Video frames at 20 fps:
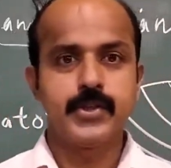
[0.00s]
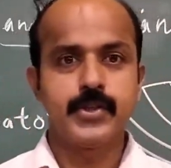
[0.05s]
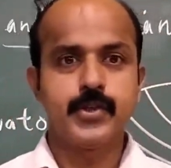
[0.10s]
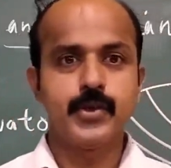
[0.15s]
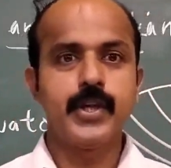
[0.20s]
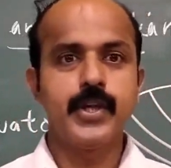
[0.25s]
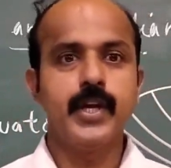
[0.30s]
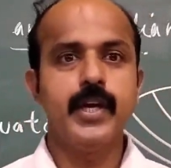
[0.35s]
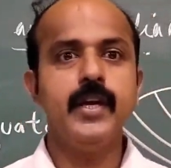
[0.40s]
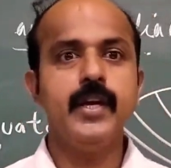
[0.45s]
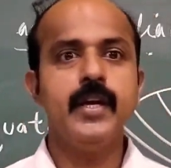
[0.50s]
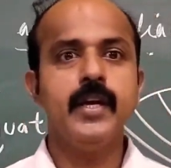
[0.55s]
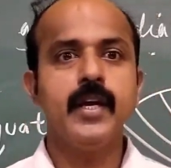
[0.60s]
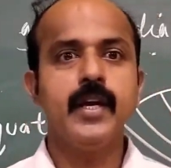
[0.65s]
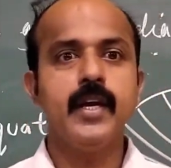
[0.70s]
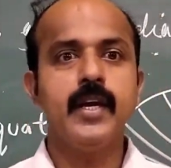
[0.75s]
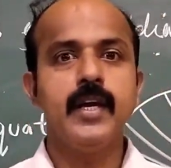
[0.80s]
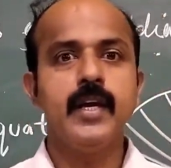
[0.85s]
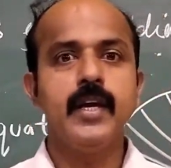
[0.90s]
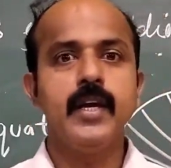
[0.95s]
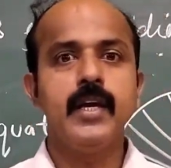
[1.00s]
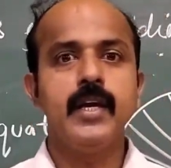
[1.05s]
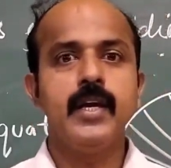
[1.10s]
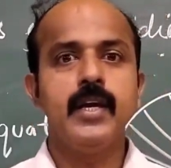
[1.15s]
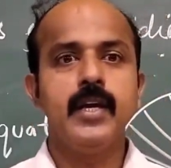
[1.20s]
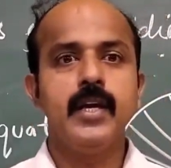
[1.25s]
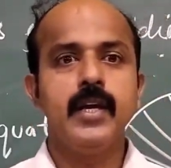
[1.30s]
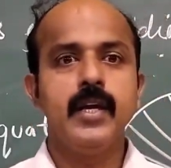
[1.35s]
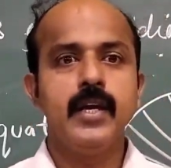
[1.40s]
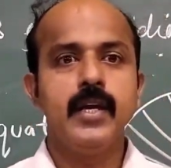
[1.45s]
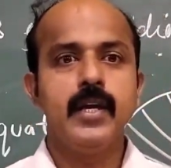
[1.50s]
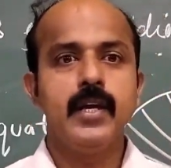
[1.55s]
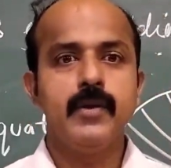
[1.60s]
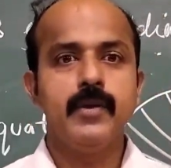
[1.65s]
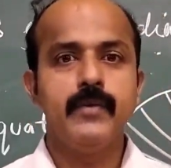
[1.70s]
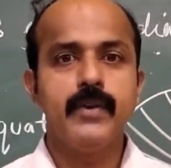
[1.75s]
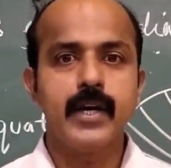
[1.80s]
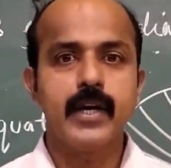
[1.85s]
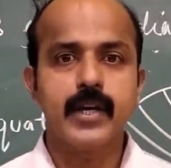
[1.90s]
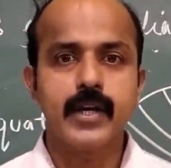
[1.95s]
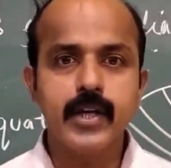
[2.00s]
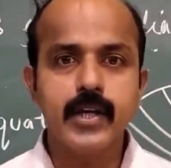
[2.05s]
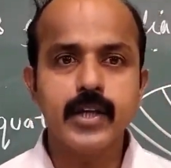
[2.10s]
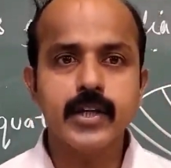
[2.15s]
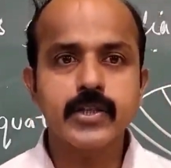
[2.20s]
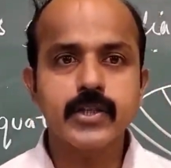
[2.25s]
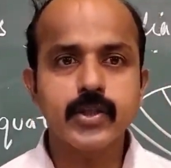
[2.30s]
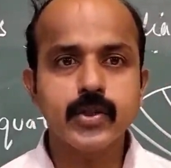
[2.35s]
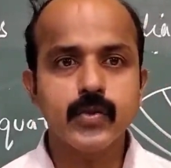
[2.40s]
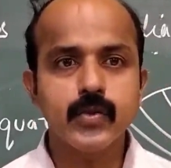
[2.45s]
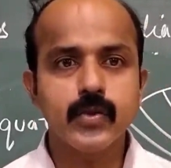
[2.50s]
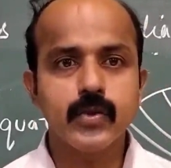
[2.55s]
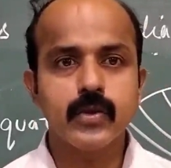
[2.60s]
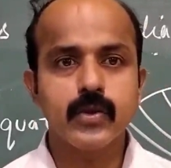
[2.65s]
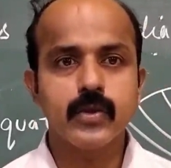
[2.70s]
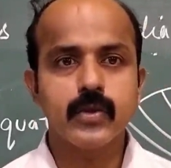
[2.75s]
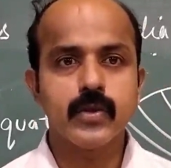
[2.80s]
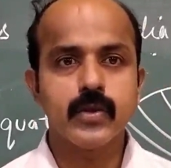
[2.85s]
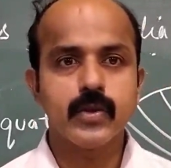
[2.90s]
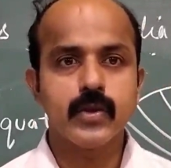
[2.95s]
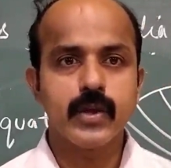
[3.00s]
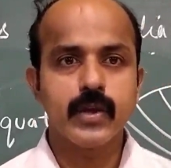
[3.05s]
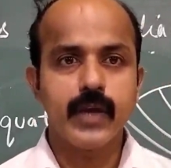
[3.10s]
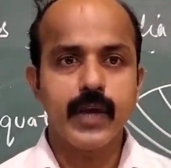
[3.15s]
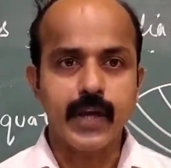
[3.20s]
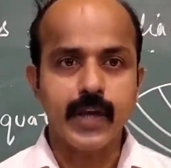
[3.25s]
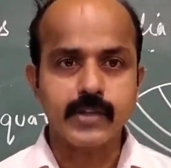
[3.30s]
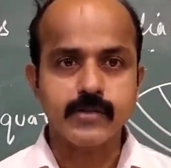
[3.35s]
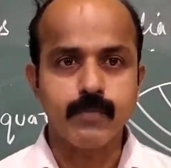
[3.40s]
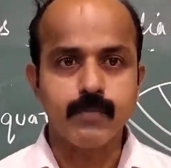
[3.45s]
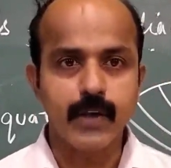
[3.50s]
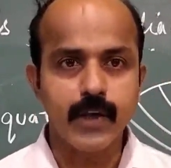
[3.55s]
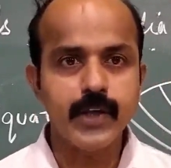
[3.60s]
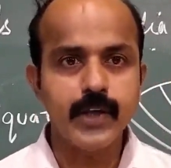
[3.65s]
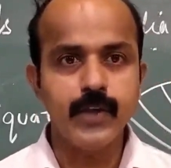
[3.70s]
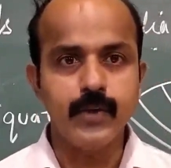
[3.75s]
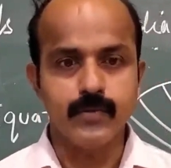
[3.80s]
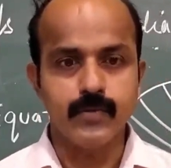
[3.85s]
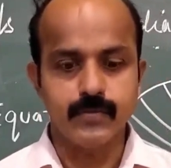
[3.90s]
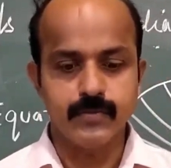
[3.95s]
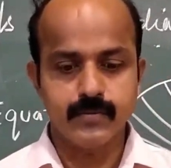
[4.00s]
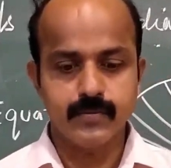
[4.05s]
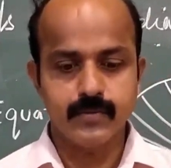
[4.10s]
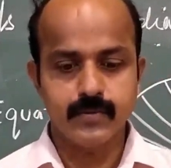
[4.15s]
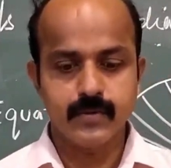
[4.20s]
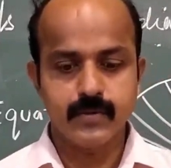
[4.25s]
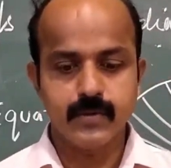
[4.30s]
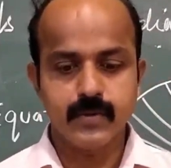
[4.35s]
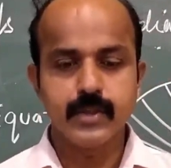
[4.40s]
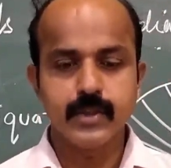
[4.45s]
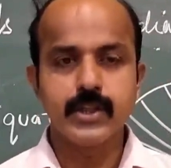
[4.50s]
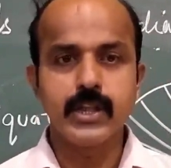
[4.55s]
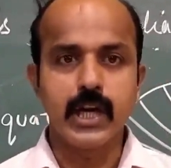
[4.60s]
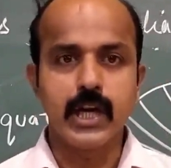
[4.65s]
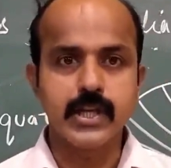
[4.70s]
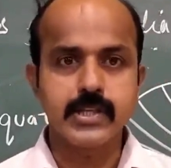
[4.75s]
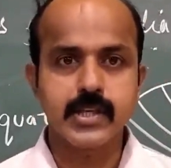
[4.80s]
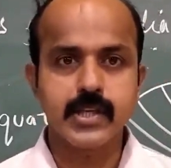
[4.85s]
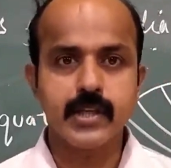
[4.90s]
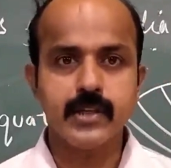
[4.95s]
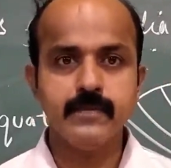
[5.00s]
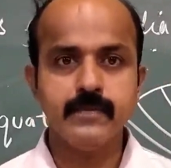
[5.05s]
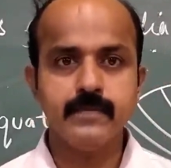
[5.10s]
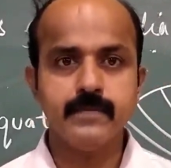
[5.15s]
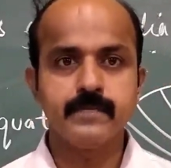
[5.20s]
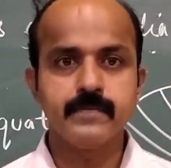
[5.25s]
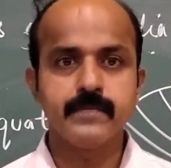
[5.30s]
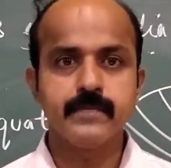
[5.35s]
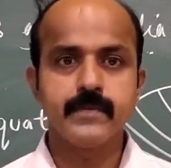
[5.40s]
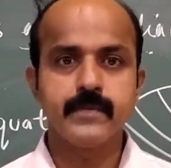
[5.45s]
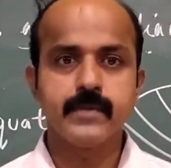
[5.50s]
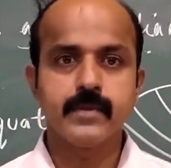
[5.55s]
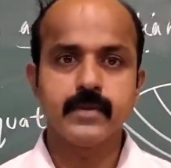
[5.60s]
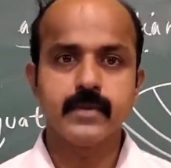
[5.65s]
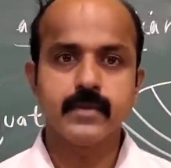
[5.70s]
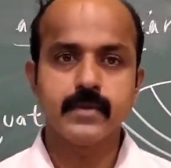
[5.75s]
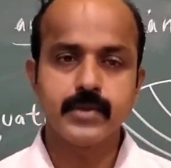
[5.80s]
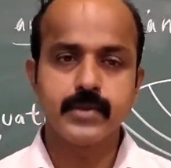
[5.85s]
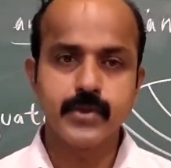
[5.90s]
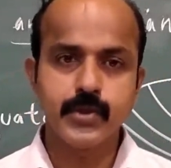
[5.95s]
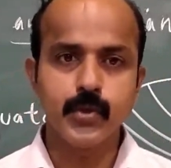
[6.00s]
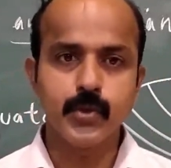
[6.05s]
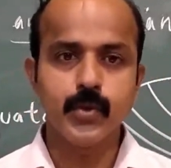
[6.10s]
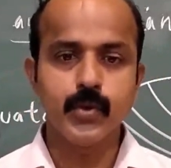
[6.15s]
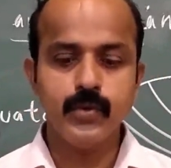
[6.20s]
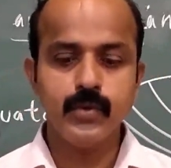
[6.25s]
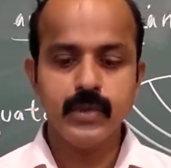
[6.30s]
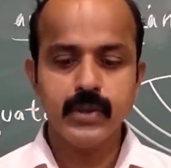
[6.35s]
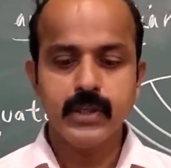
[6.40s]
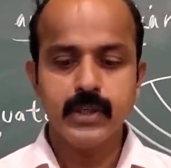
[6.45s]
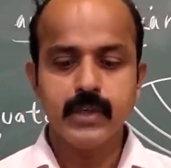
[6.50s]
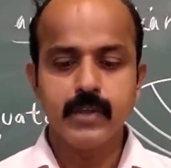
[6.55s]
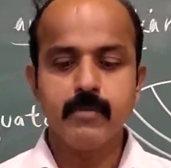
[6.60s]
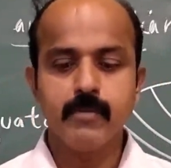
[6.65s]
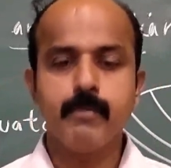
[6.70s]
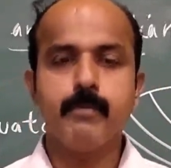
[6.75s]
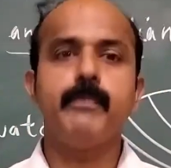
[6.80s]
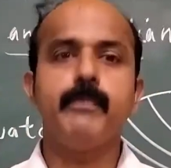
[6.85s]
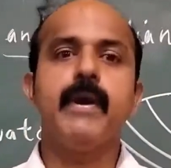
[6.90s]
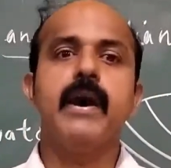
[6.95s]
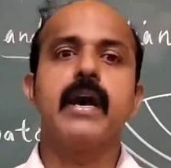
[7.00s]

Today we are here to explain you the lesson 2,